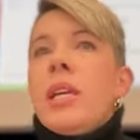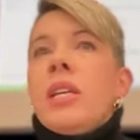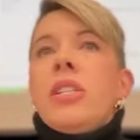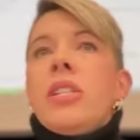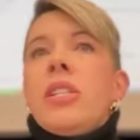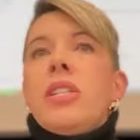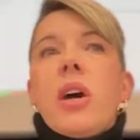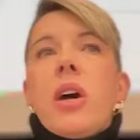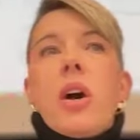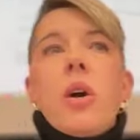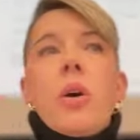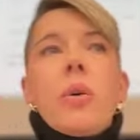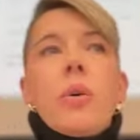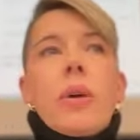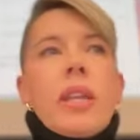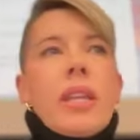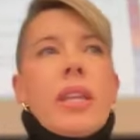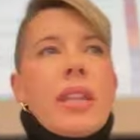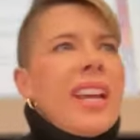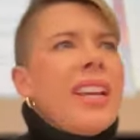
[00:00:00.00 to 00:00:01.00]
So
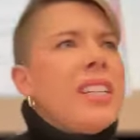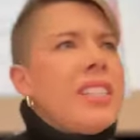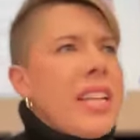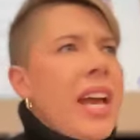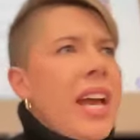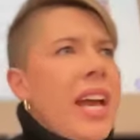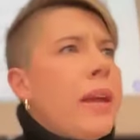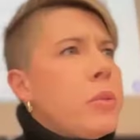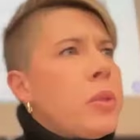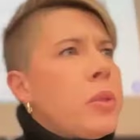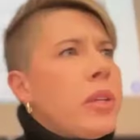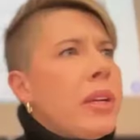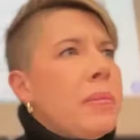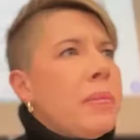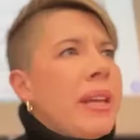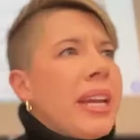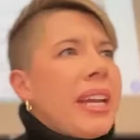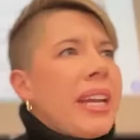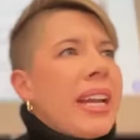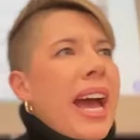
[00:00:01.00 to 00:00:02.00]
there are times when I'm
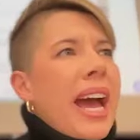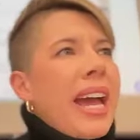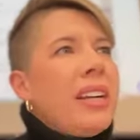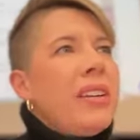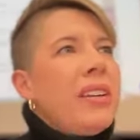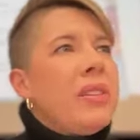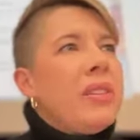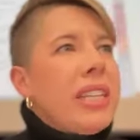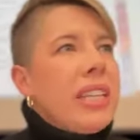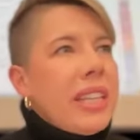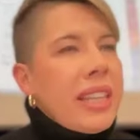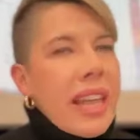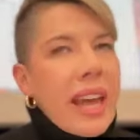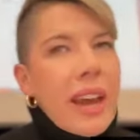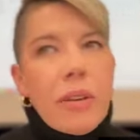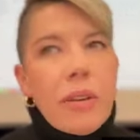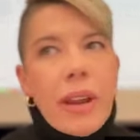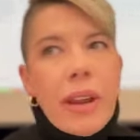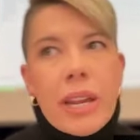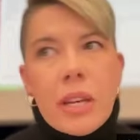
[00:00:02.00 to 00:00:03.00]
like, I don't need
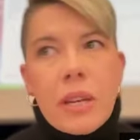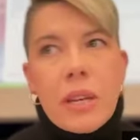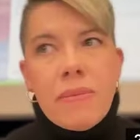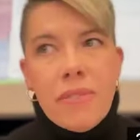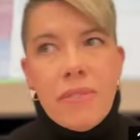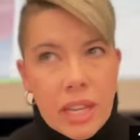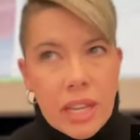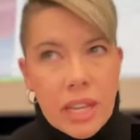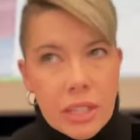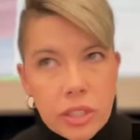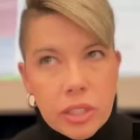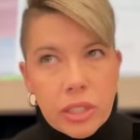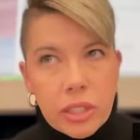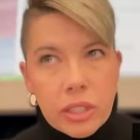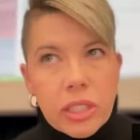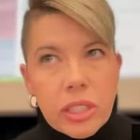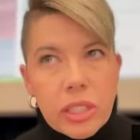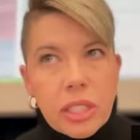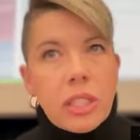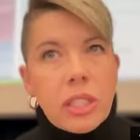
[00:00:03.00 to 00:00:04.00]
that random vendor
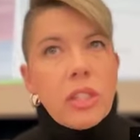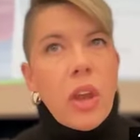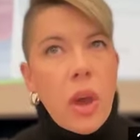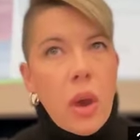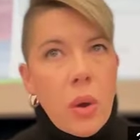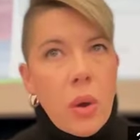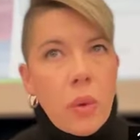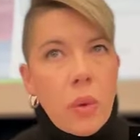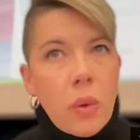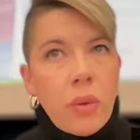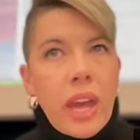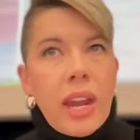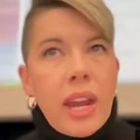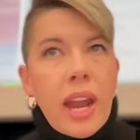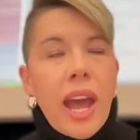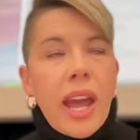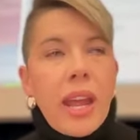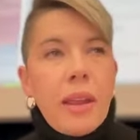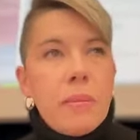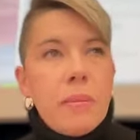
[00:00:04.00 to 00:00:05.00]
to know that
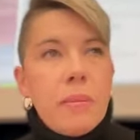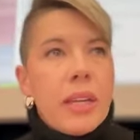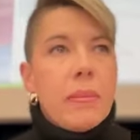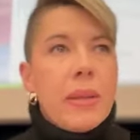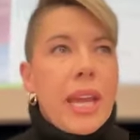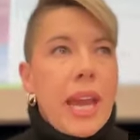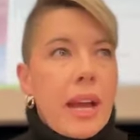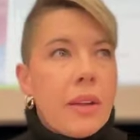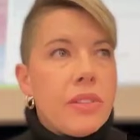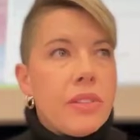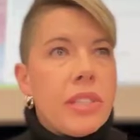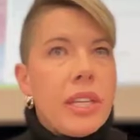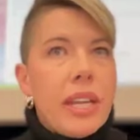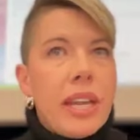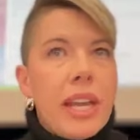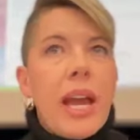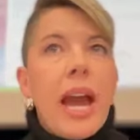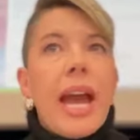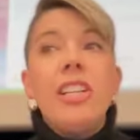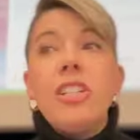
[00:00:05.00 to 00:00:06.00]
I'm going to be out
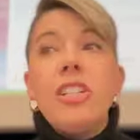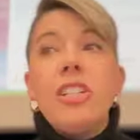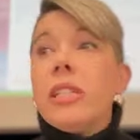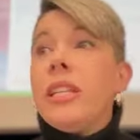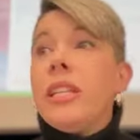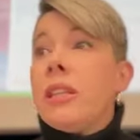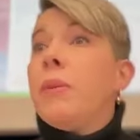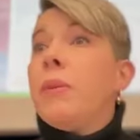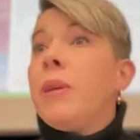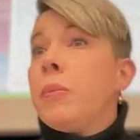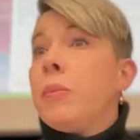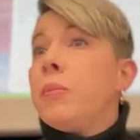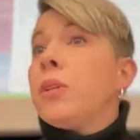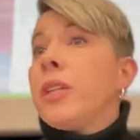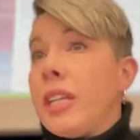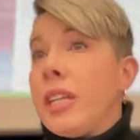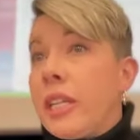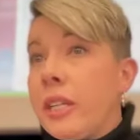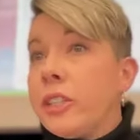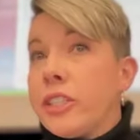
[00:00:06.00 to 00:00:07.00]
today. I just need the people
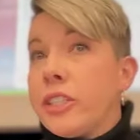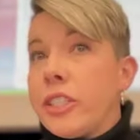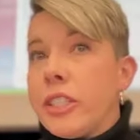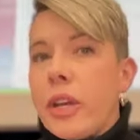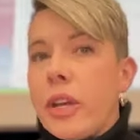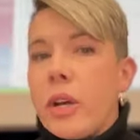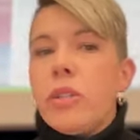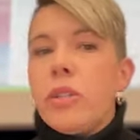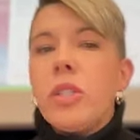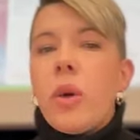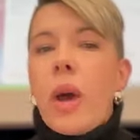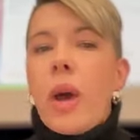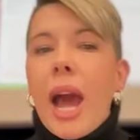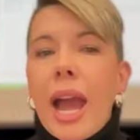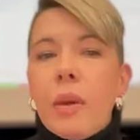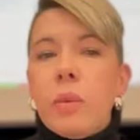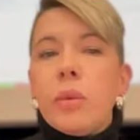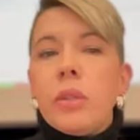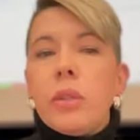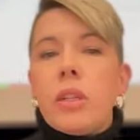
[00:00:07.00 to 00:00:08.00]
here to know. So
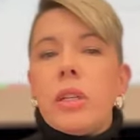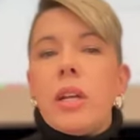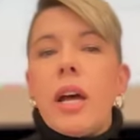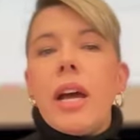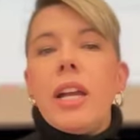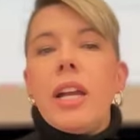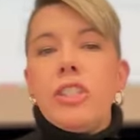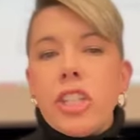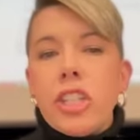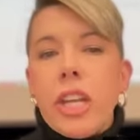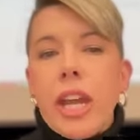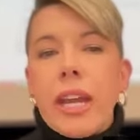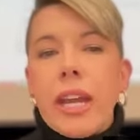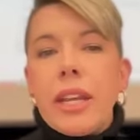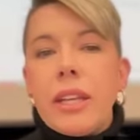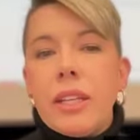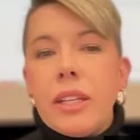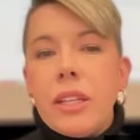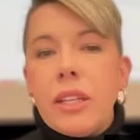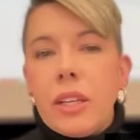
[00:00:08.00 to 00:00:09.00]
I will uncheck,
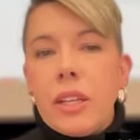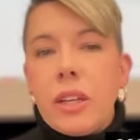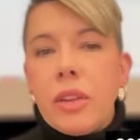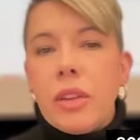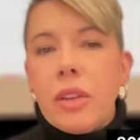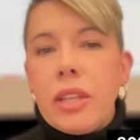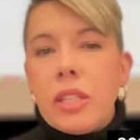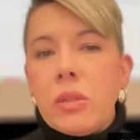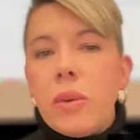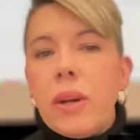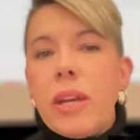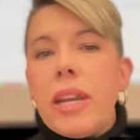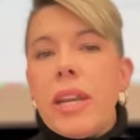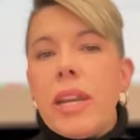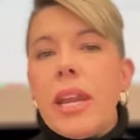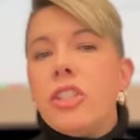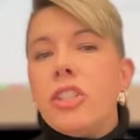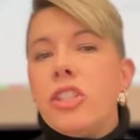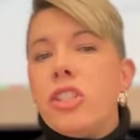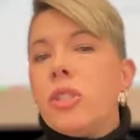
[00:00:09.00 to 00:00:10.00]
you know, this one
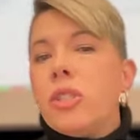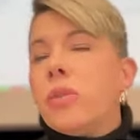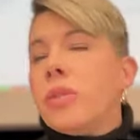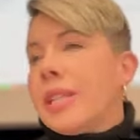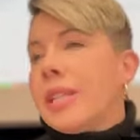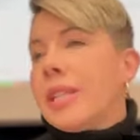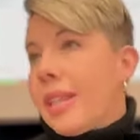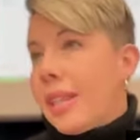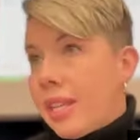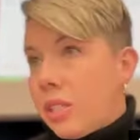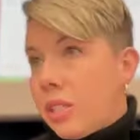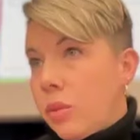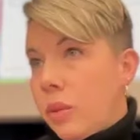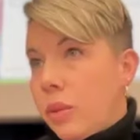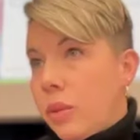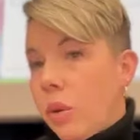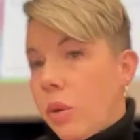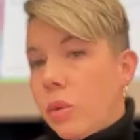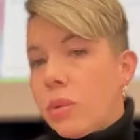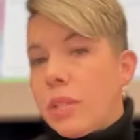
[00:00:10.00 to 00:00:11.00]
and choose this
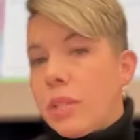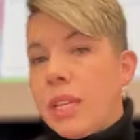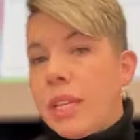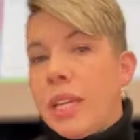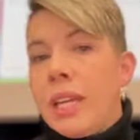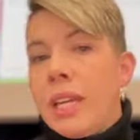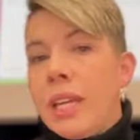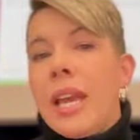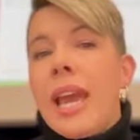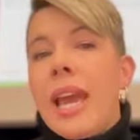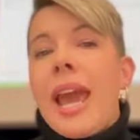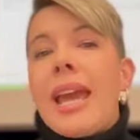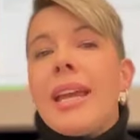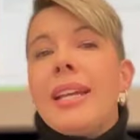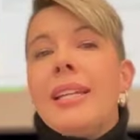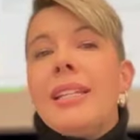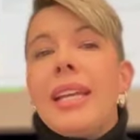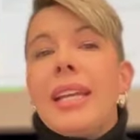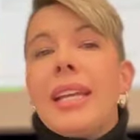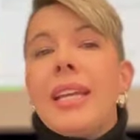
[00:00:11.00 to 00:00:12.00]
one only
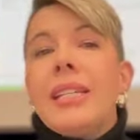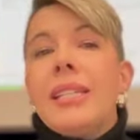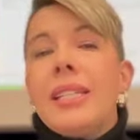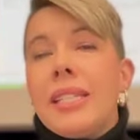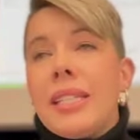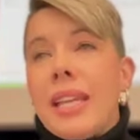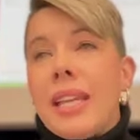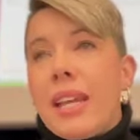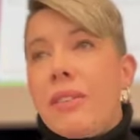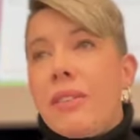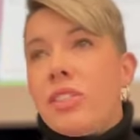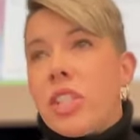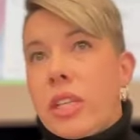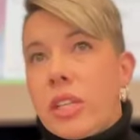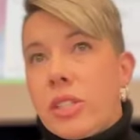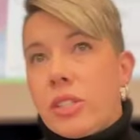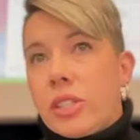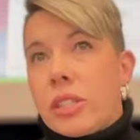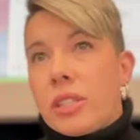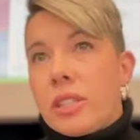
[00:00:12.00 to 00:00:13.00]
and click save
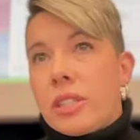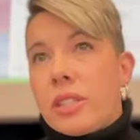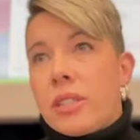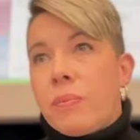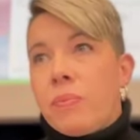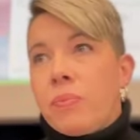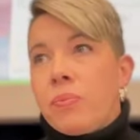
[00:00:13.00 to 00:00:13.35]
changes.